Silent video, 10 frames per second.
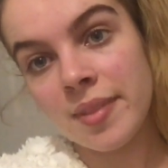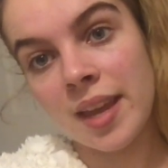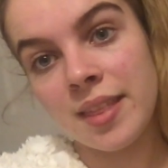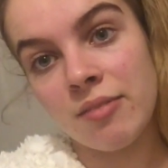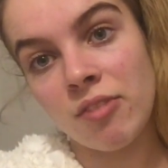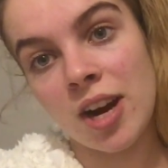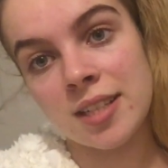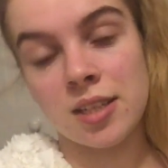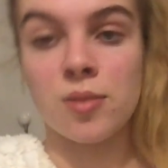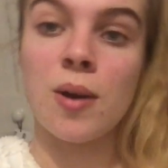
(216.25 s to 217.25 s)
and then
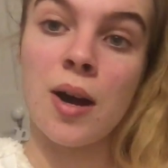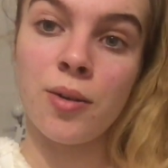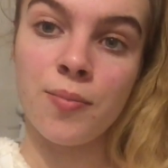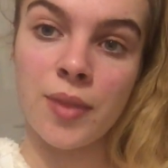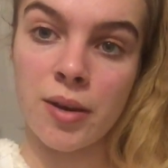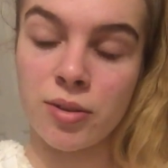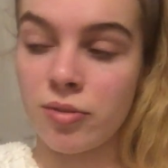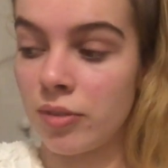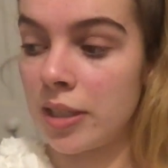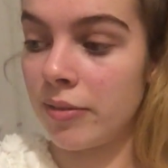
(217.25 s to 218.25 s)
rice as well. That was
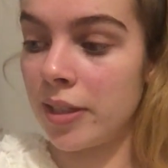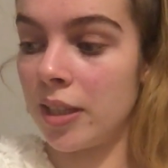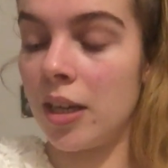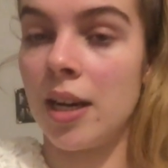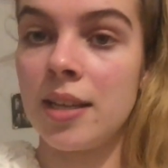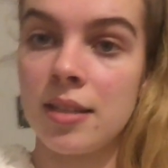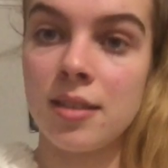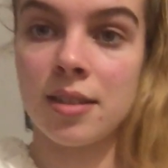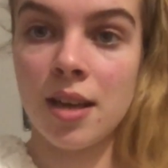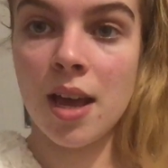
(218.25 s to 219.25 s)
really, really
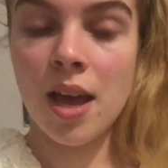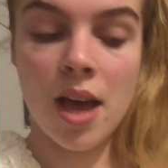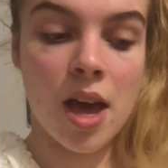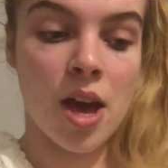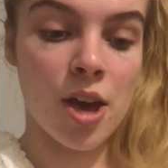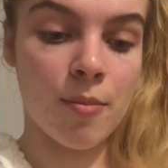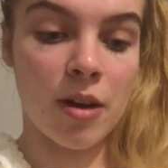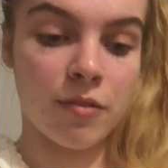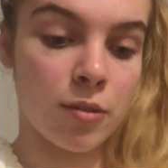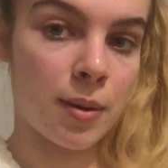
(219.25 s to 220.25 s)
nice.
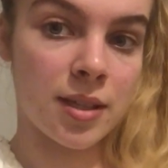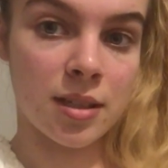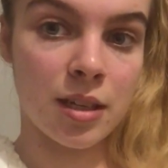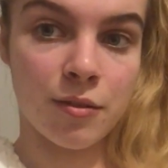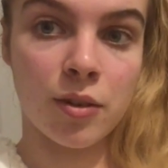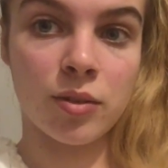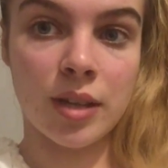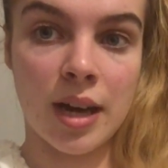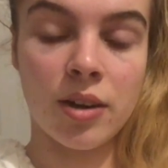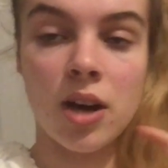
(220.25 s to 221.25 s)
I feel pleasantly full
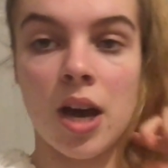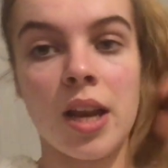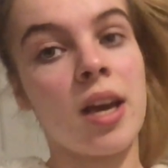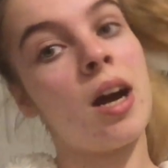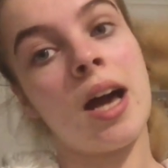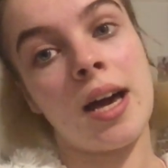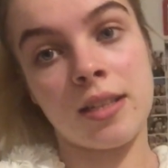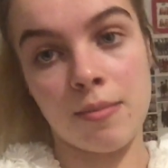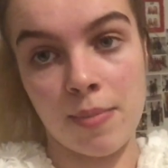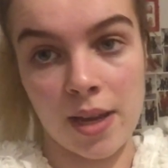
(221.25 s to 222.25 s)
now. Earlier, I had
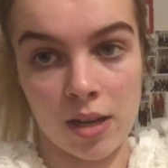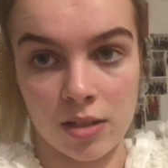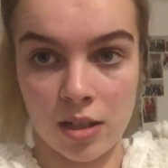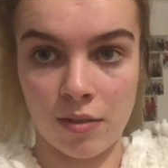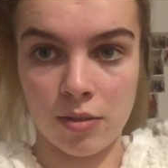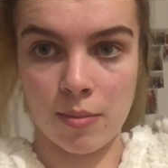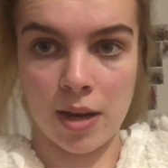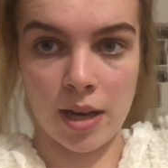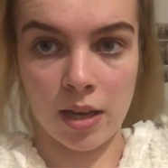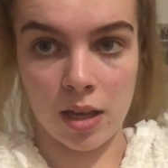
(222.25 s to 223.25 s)
some peanuts after
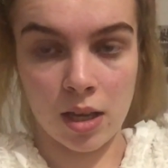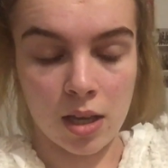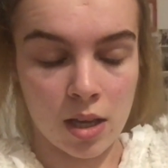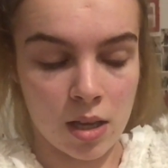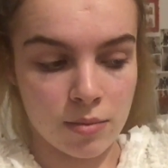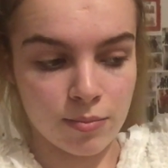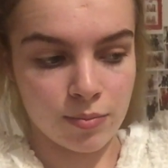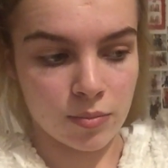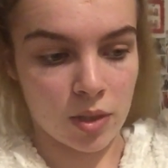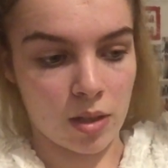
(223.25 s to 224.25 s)
my
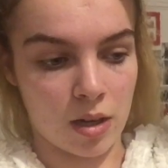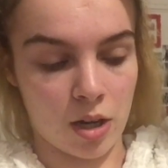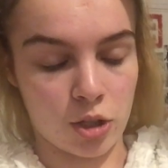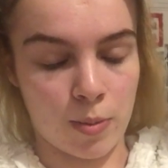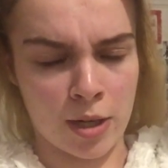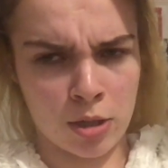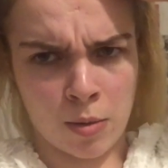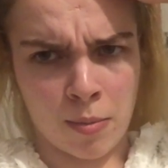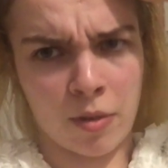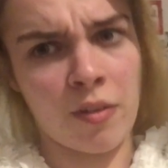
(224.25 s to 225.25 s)
lunch, but I don't
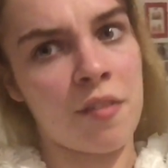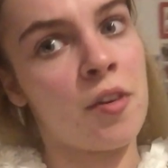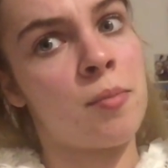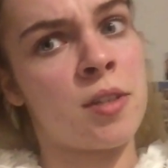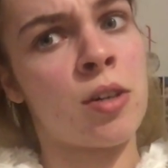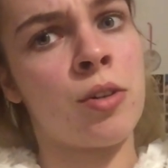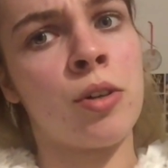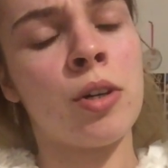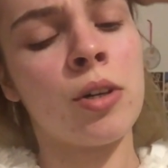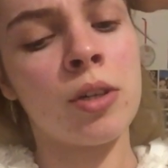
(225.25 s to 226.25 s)
remember if I filmed it or
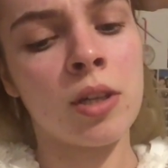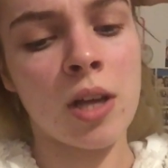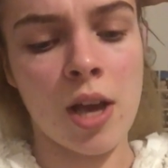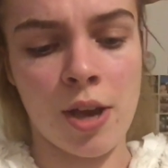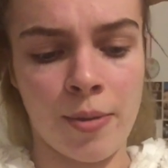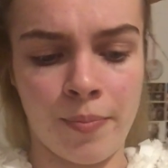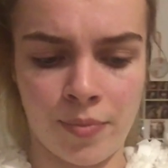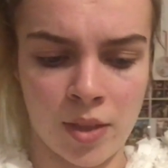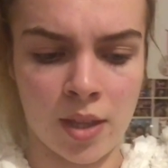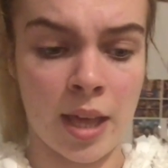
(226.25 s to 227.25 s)
not.
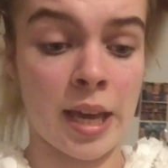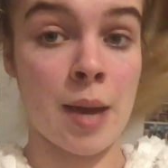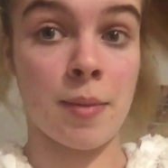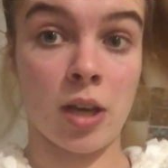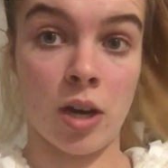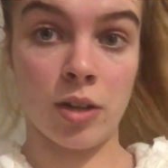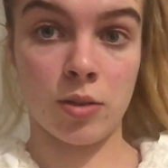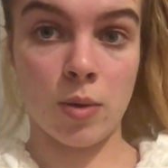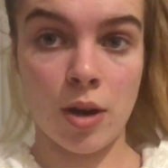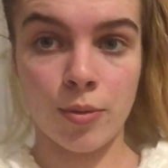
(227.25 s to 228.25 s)
They kept me going
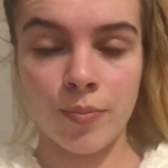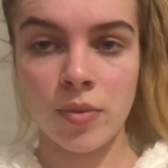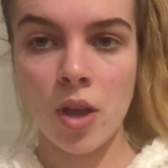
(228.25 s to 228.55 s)
as well.